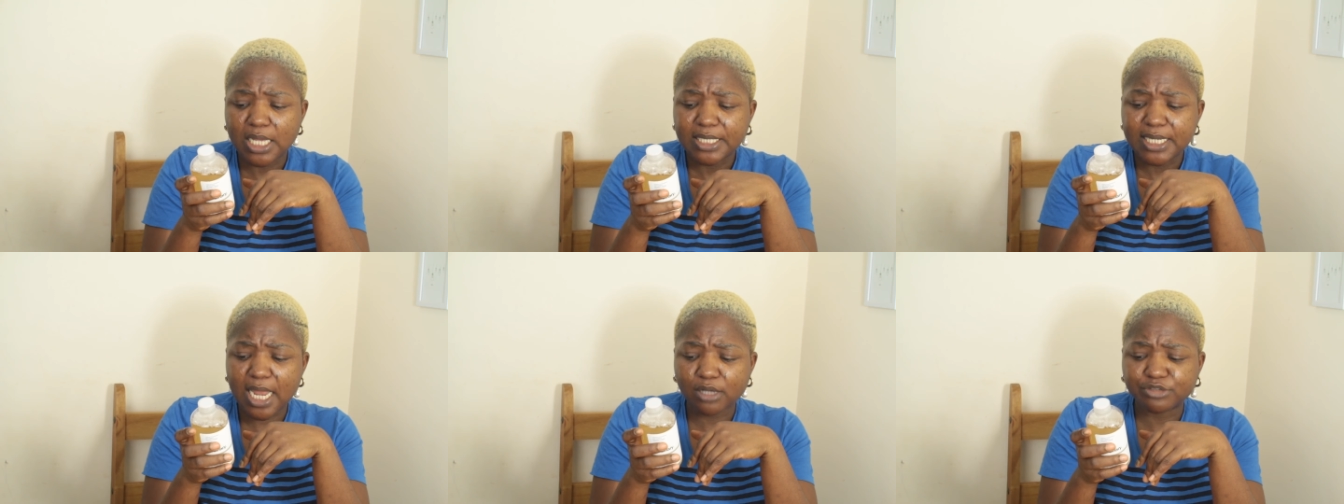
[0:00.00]

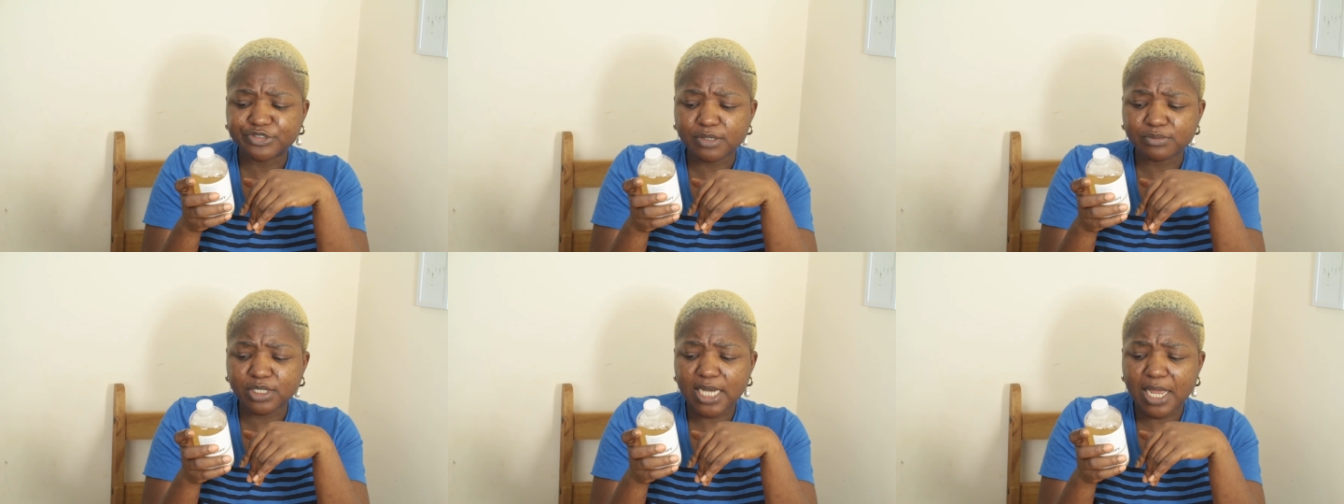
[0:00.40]
Now,
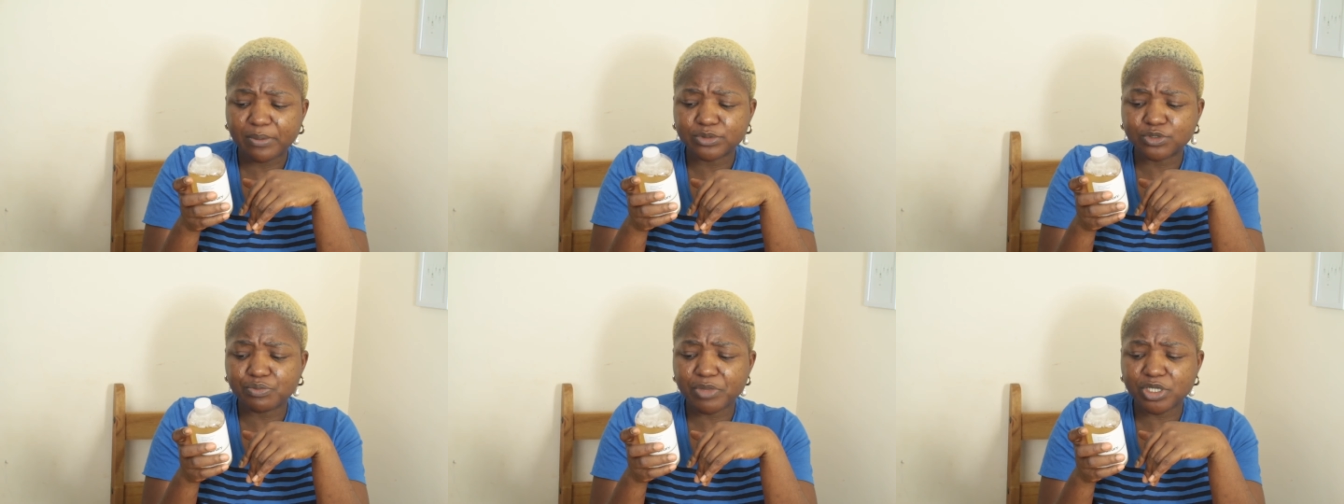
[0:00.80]
something I
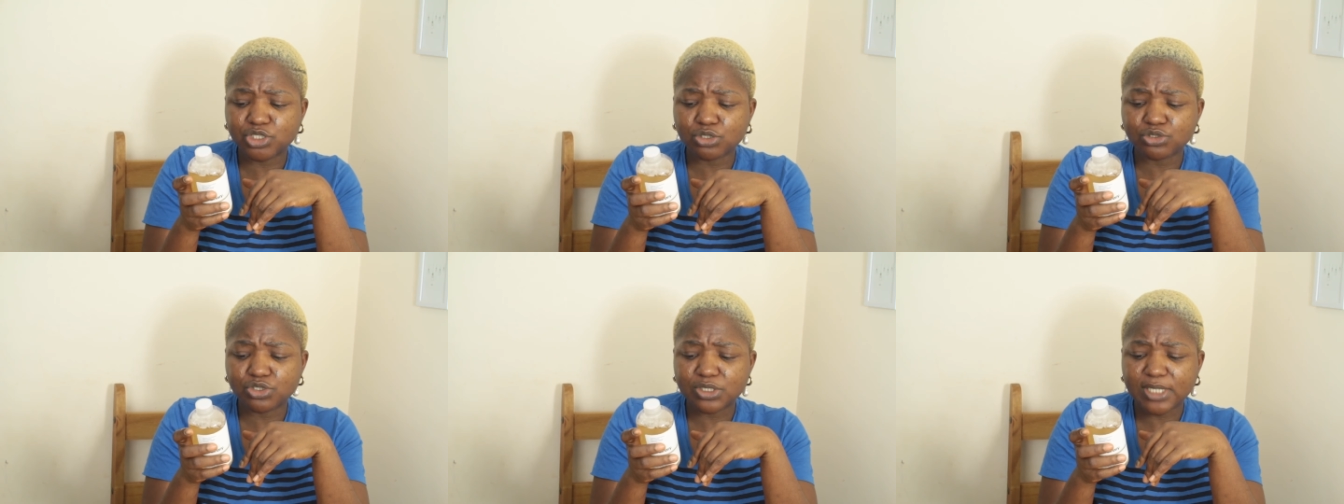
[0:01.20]
want to
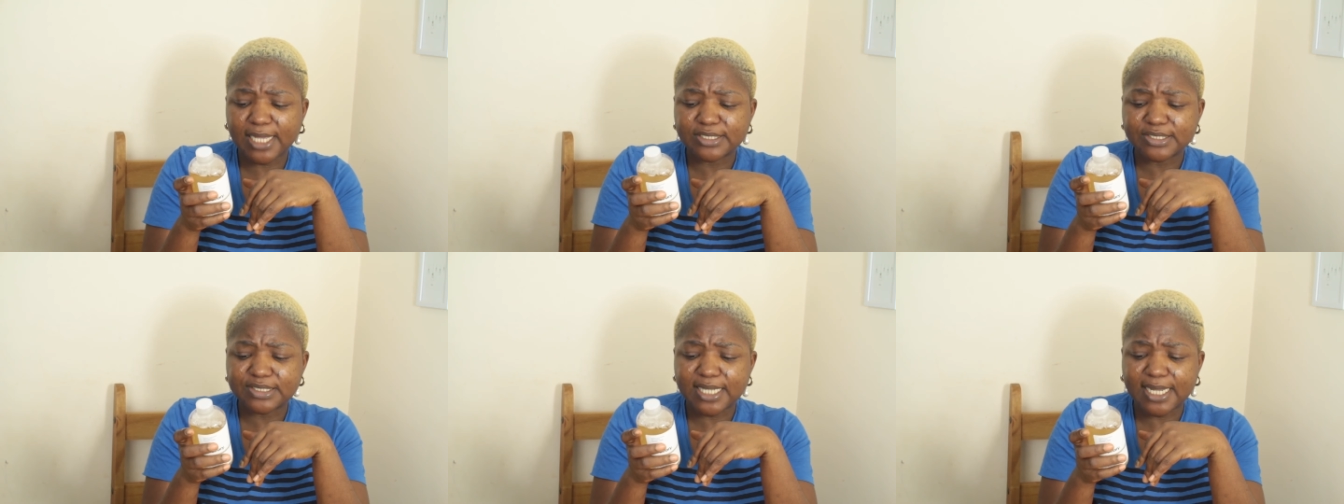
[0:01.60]
mention to you
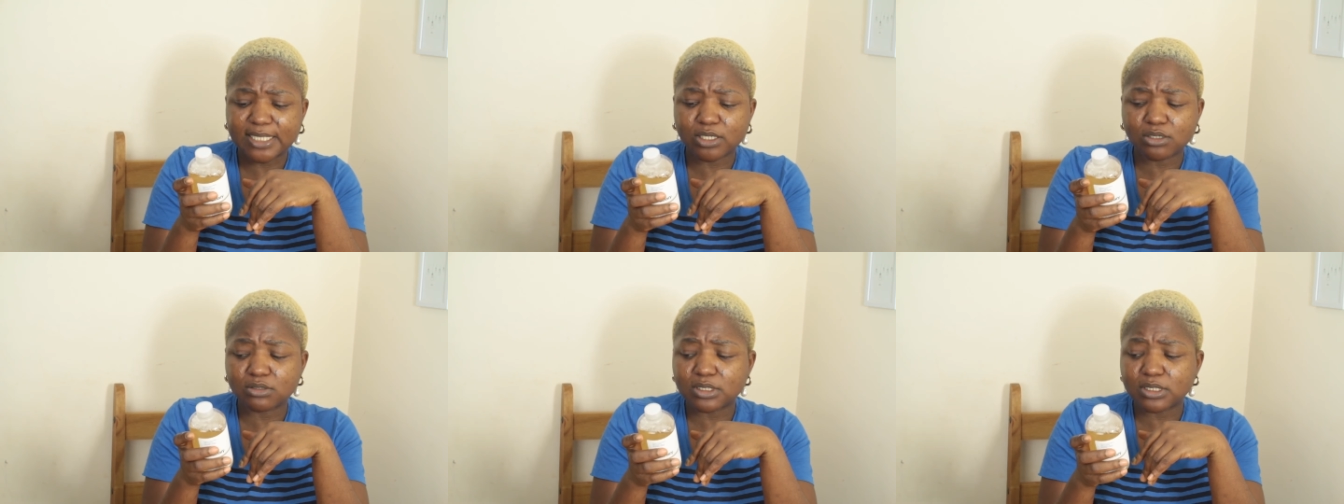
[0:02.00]
guys is
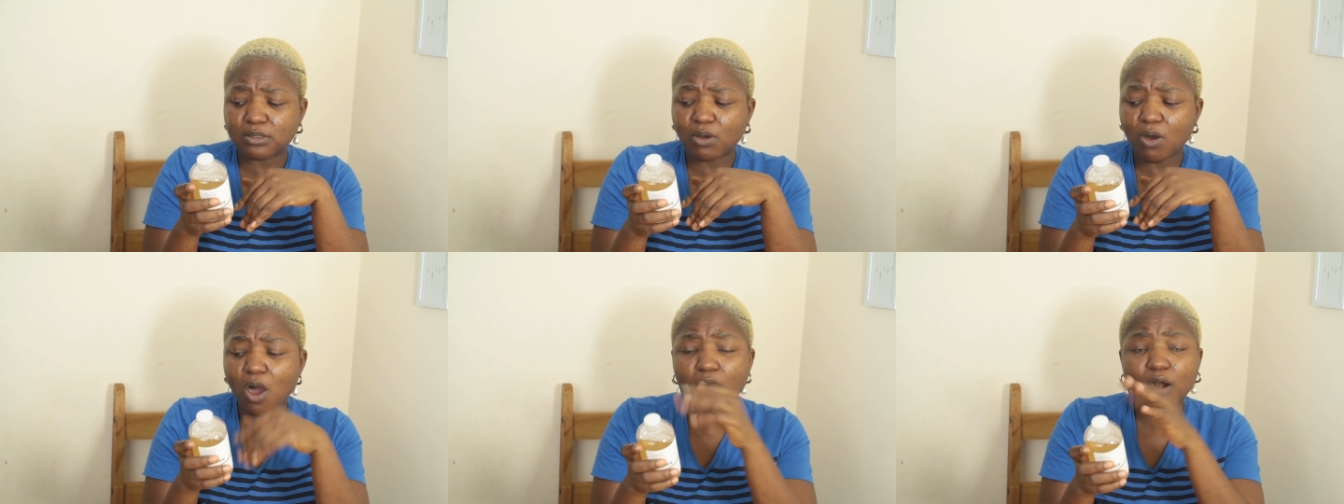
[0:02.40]
that
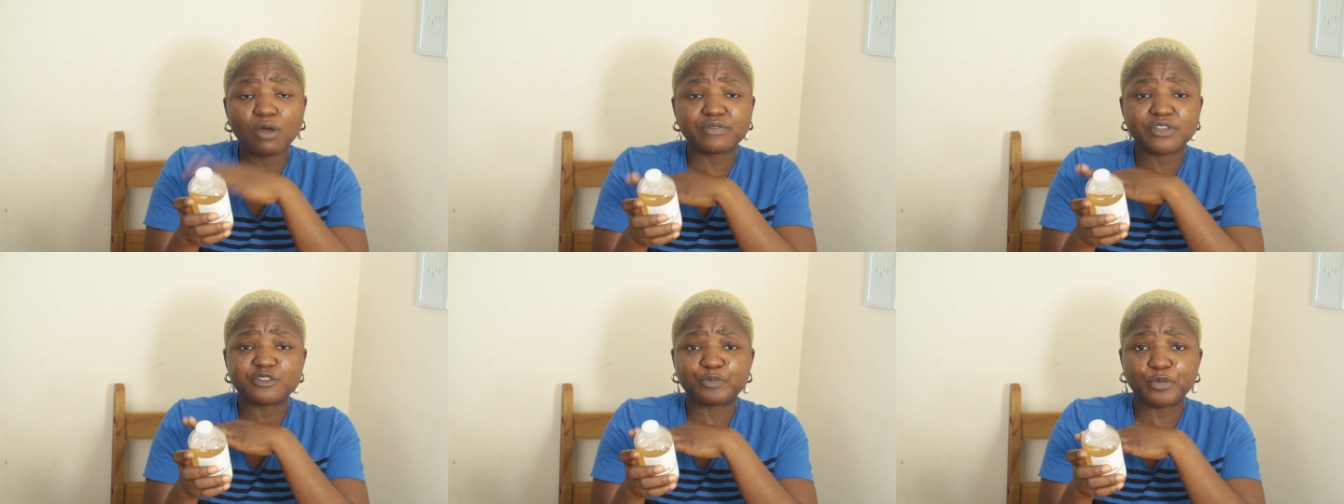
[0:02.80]
all
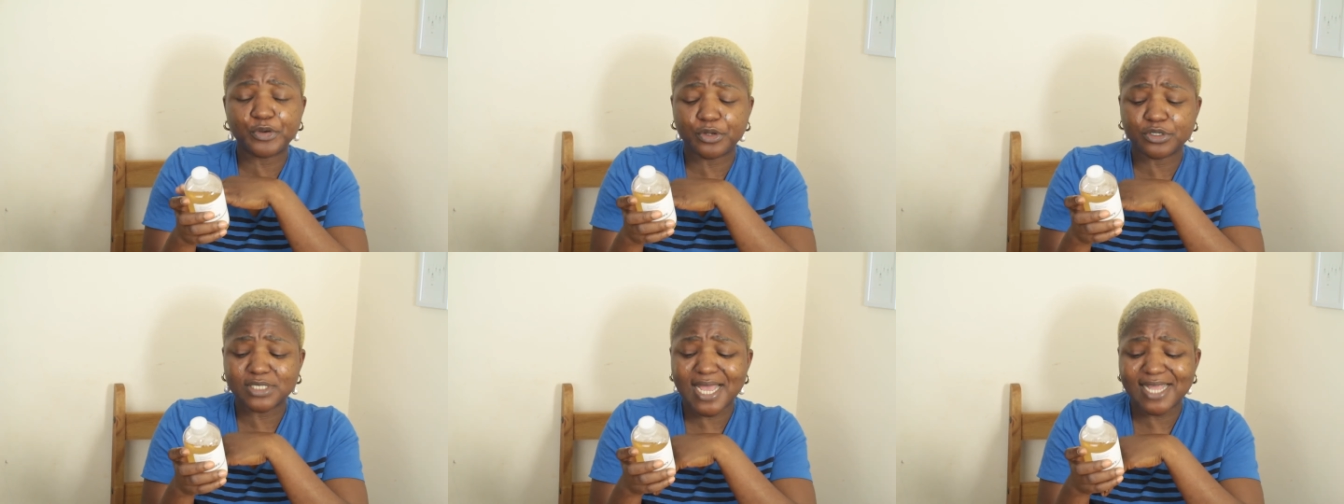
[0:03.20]
of this
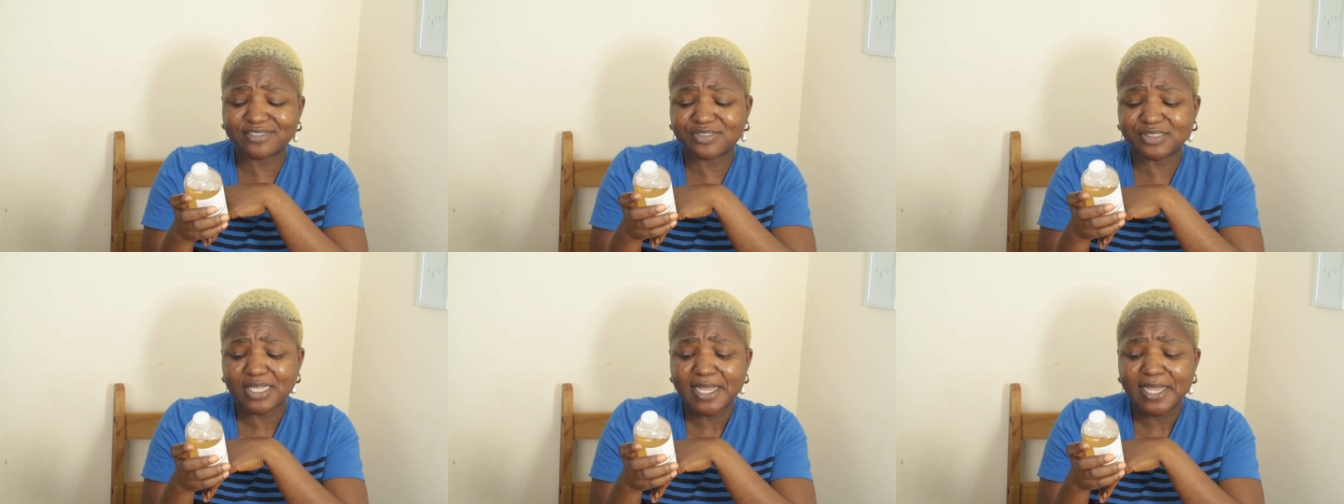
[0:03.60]
product
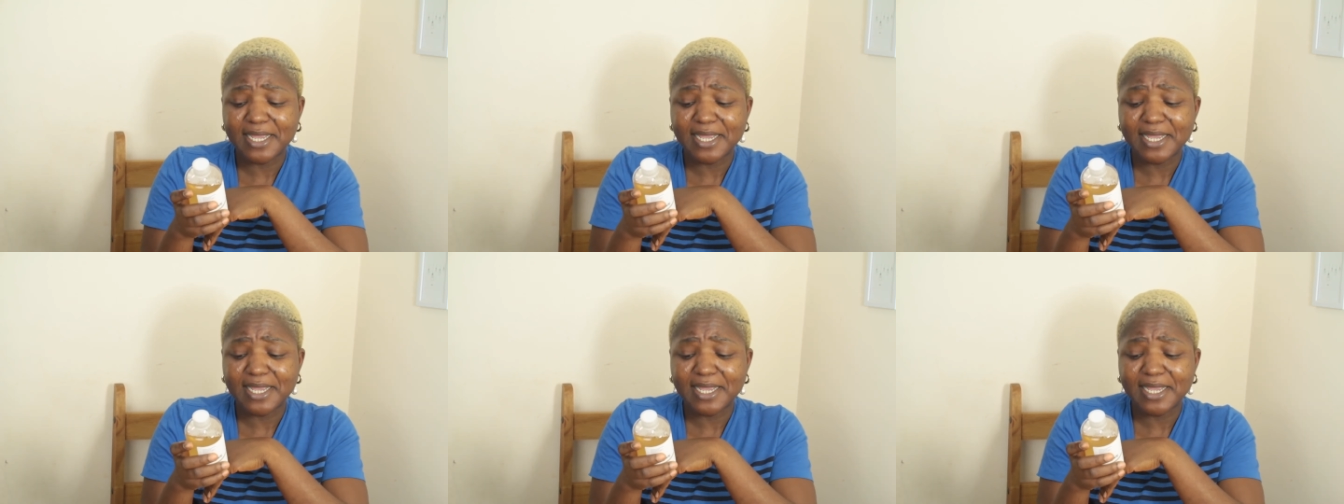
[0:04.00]
has